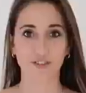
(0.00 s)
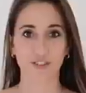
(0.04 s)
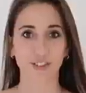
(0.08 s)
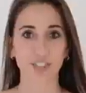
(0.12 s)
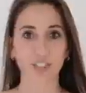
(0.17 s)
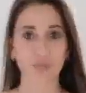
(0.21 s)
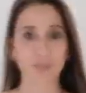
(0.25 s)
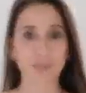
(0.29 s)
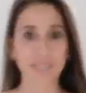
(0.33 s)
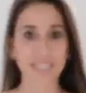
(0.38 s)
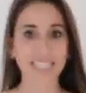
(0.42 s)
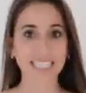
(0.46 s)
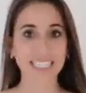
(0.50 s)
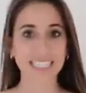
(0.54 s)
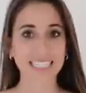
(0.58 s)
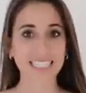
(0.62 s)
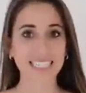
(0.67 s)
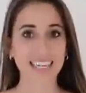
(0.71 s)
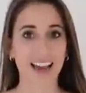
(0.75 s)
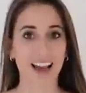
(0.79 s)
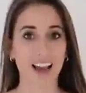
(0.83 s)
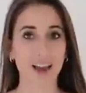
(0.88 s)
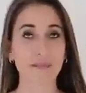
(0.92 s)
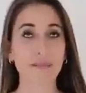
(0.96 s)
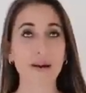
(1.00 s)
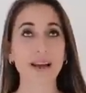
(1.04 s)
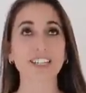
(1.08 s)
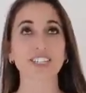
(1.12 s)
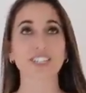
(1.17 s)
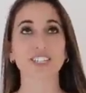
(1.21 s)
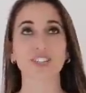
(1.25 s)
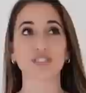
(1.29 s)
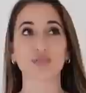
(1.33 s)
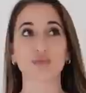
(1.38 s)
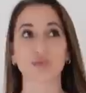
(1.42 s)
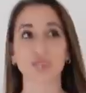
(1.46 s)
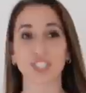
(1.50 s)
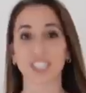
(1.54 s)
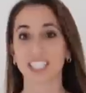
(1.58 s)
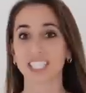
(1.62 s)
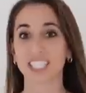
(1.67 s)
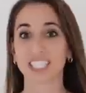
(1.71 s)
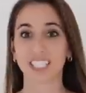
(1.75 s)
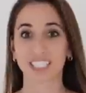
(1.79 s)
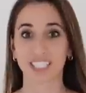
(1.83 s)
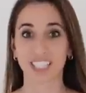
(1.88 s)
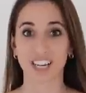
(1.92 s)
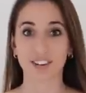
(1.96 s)
First bikini, I'm actually
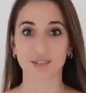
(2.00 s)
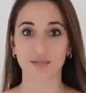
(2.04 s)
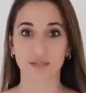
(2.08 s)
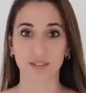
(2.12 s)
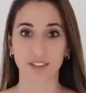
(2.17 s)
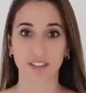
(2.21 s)
really in love